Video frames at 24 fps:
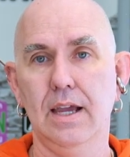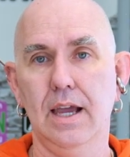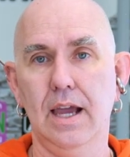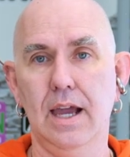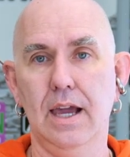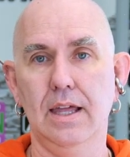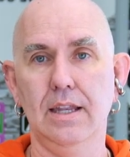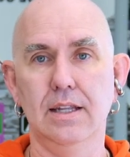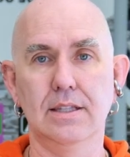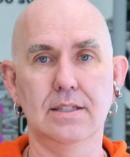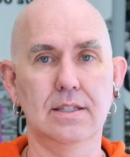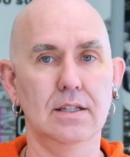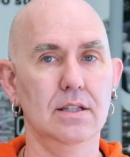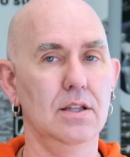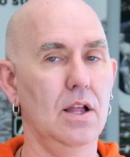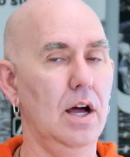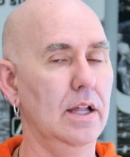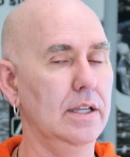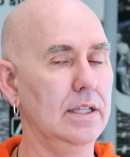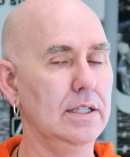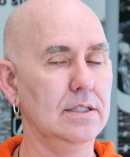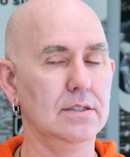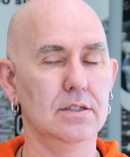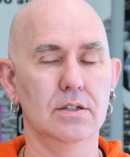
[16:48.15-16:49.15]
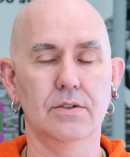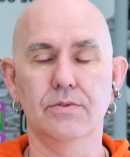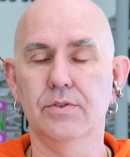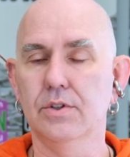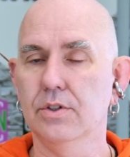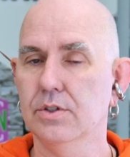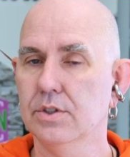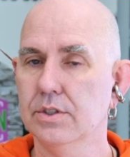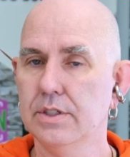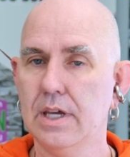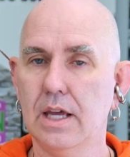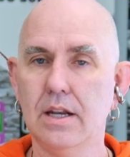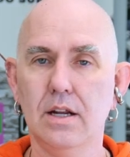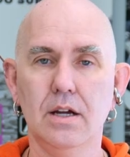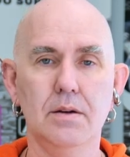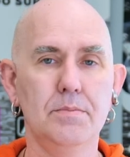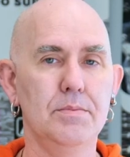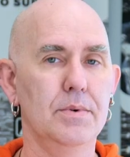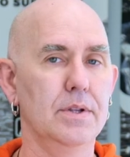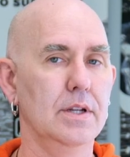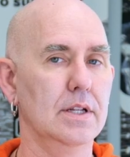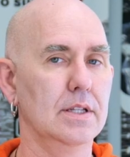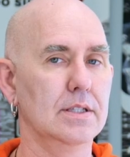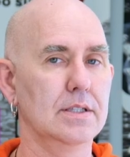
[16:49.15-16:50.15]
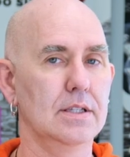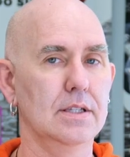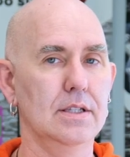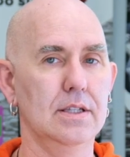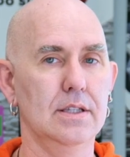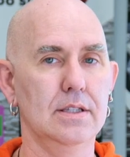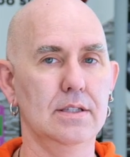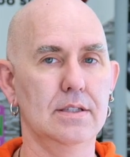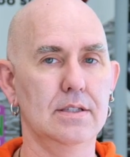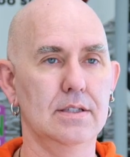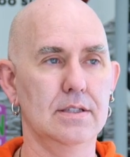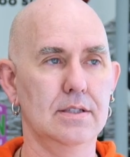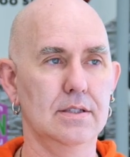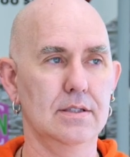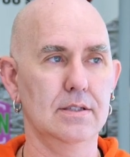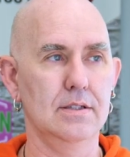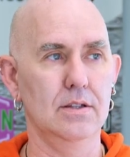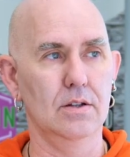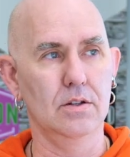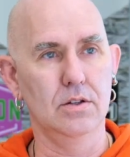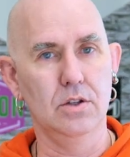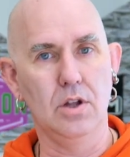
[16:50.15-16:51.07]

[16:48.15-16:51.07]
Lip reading: and it's a lot easier for your setup, and it's you know,